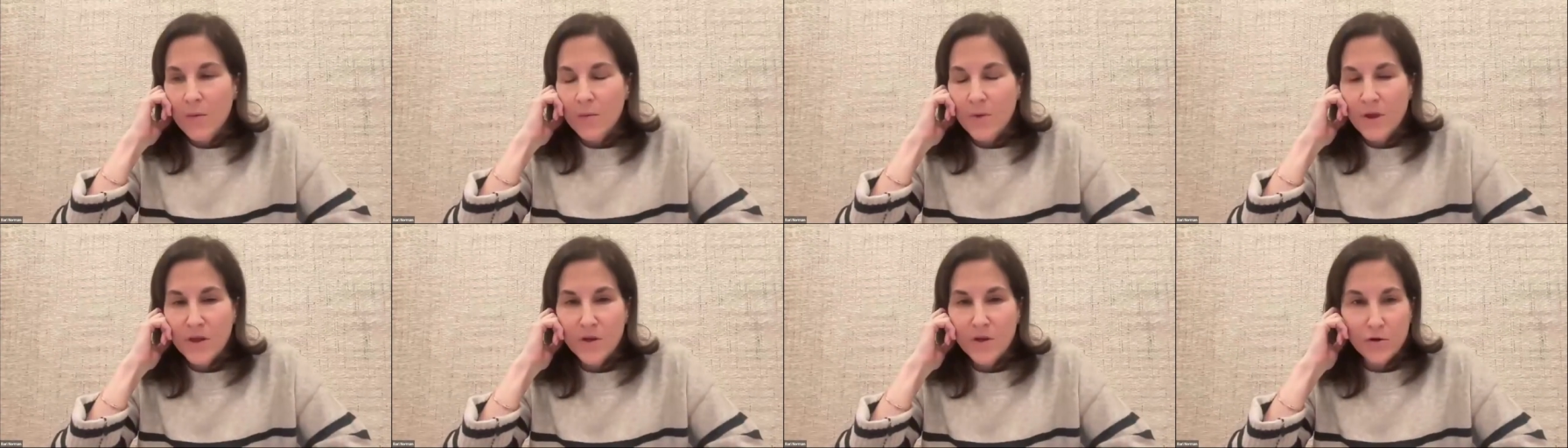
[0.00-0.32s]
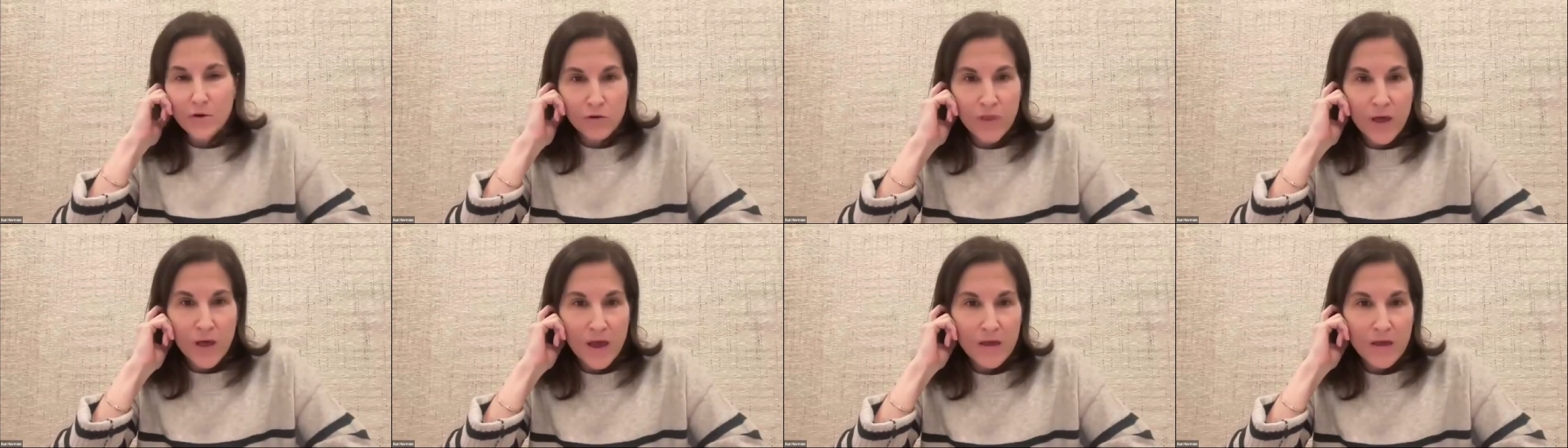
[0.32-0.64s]
in
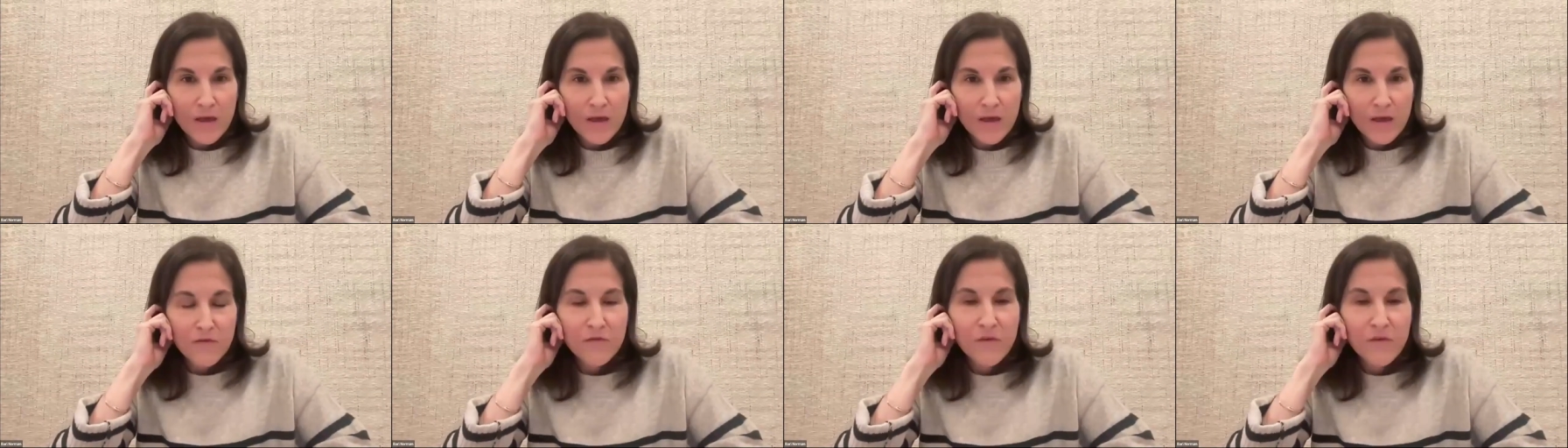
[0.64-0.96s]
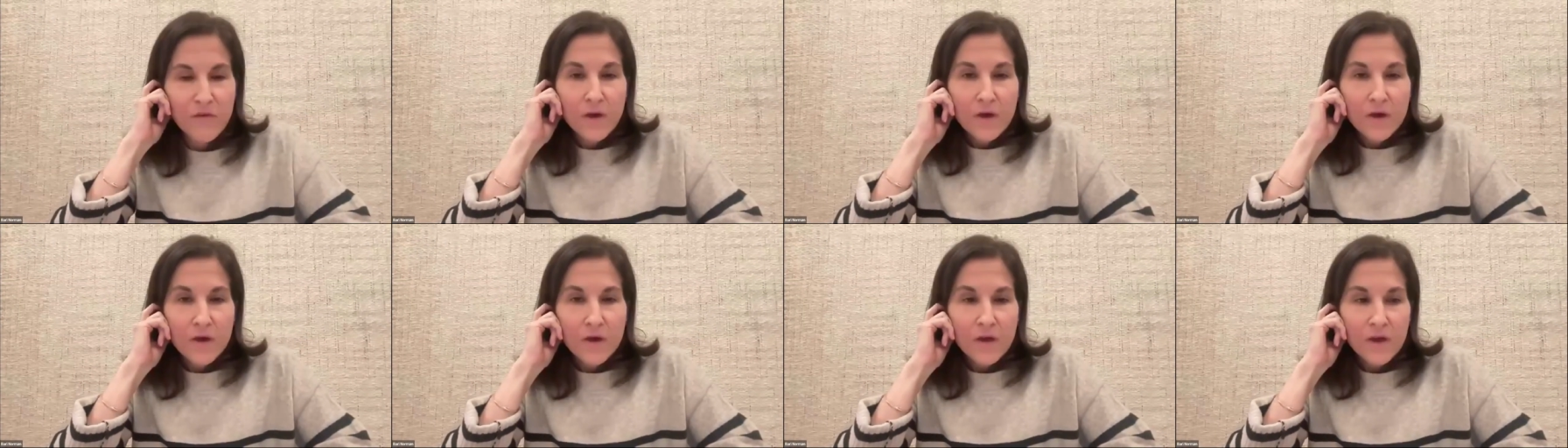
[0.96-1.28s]
your life,
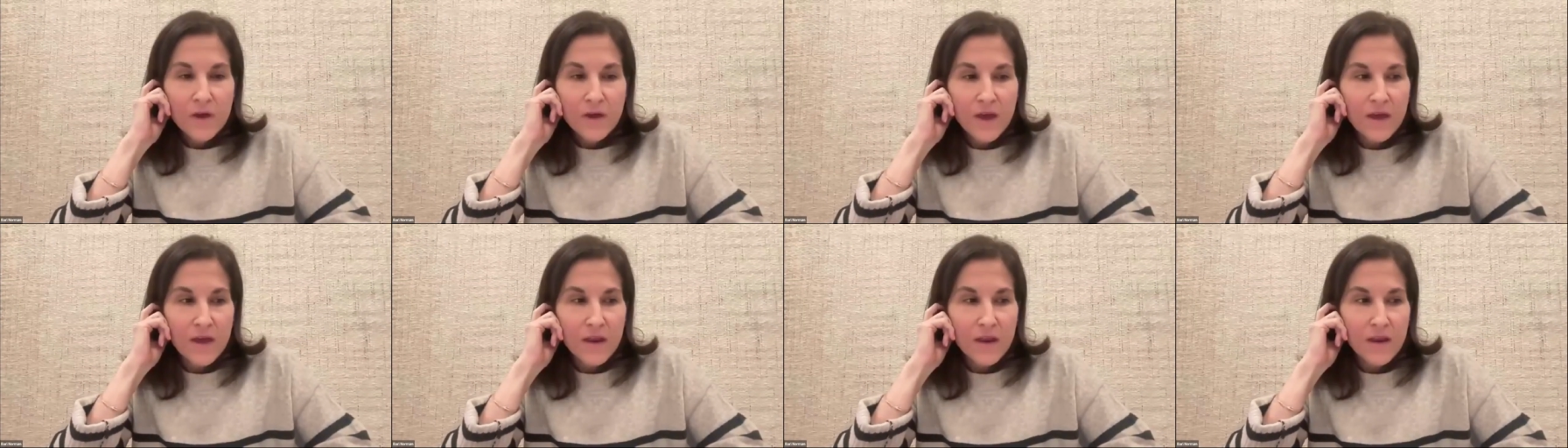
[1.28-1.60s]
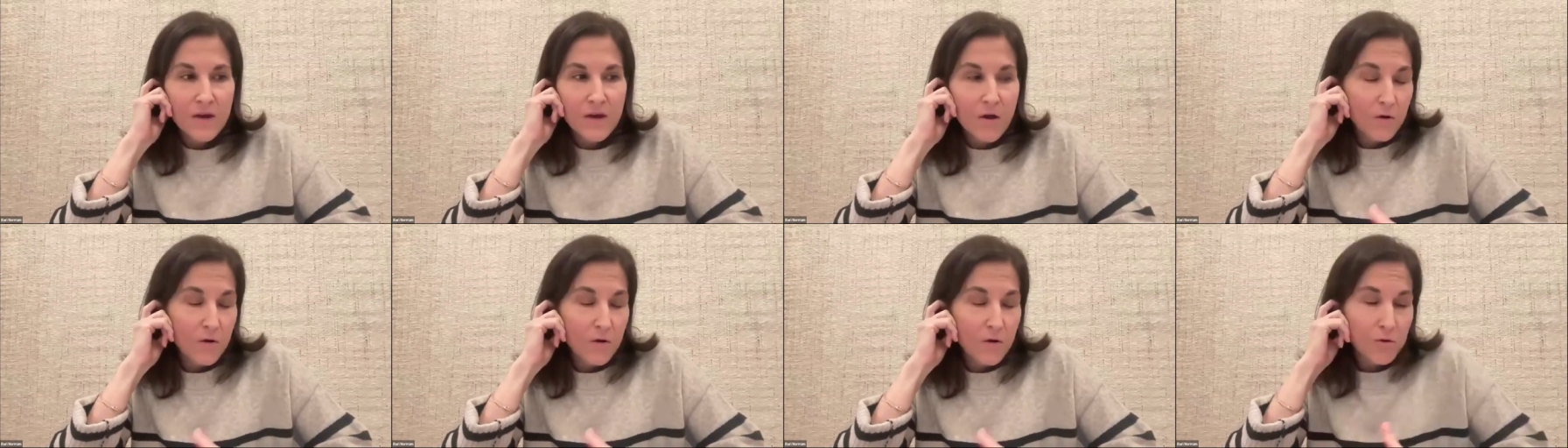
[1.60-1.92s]

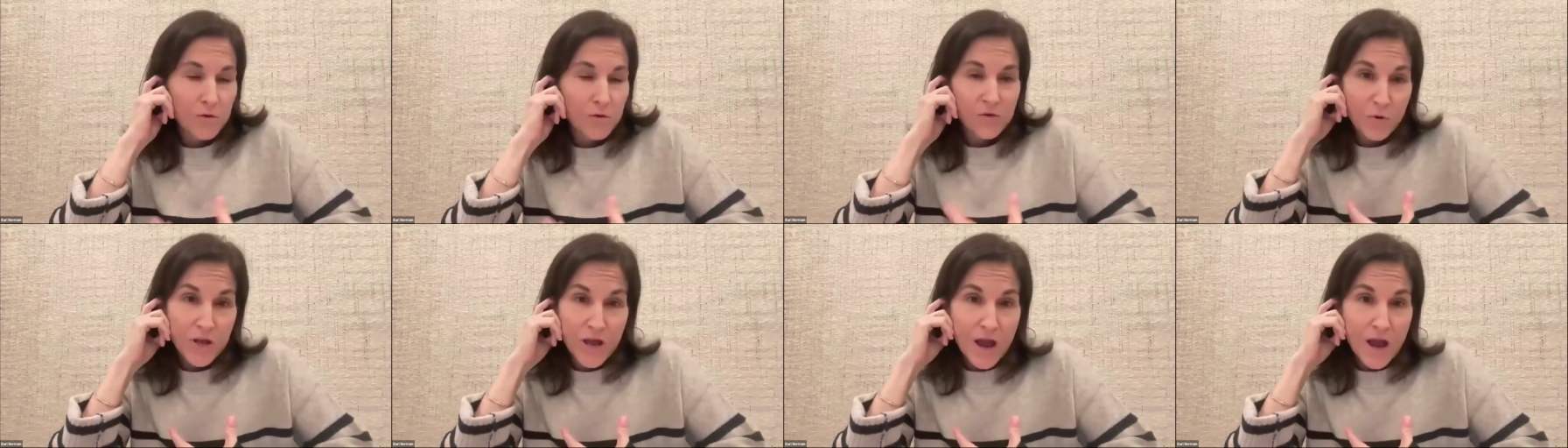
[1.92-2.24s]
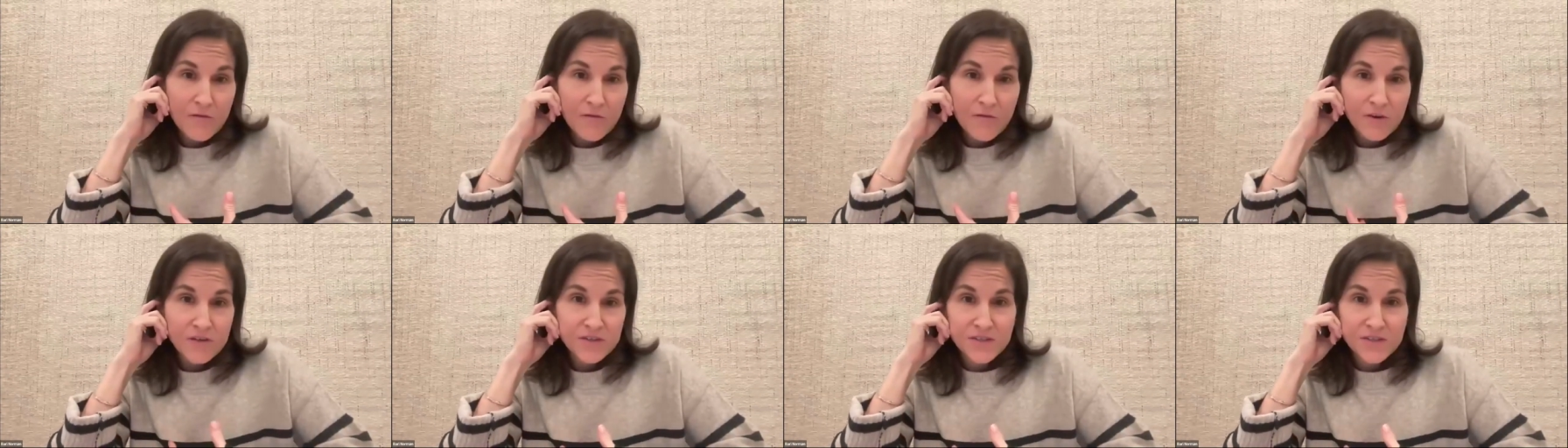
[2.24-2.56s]
are pretty
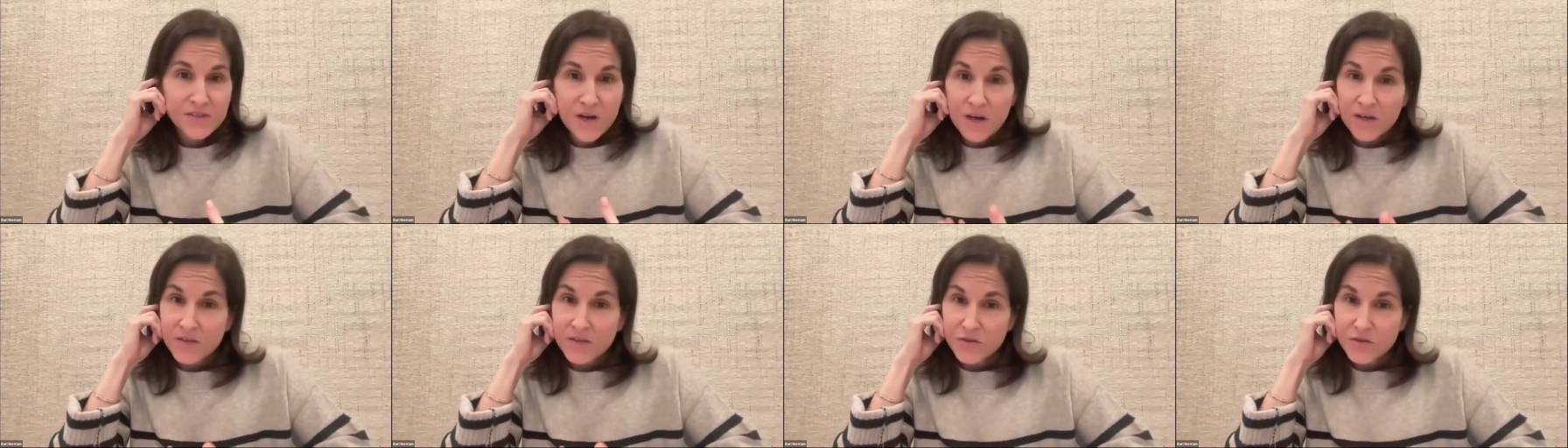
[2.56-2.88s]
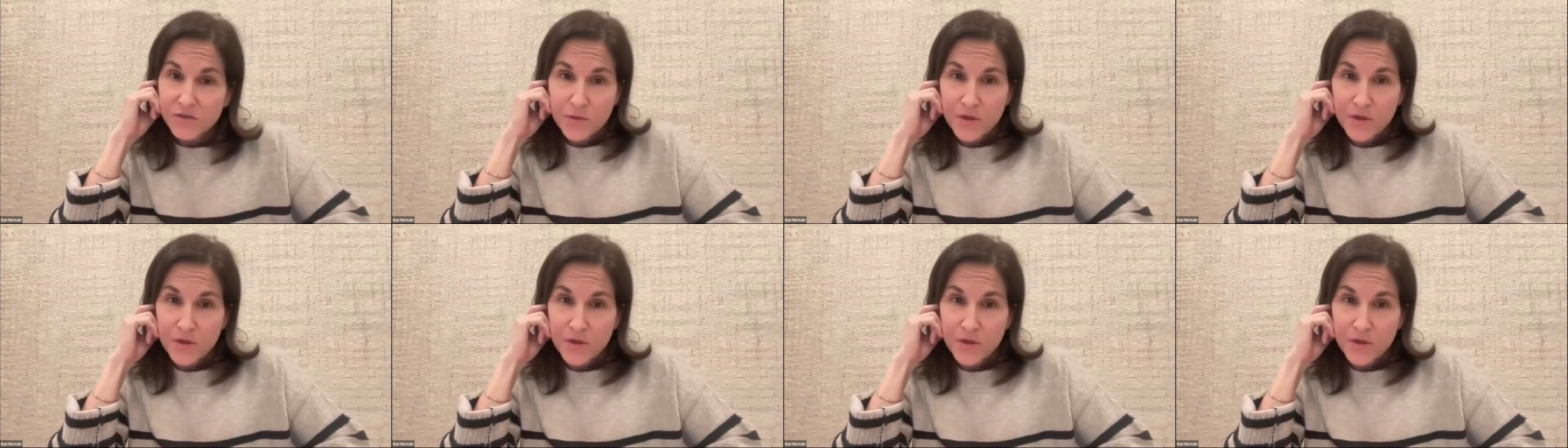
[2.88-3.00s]
obvious to us,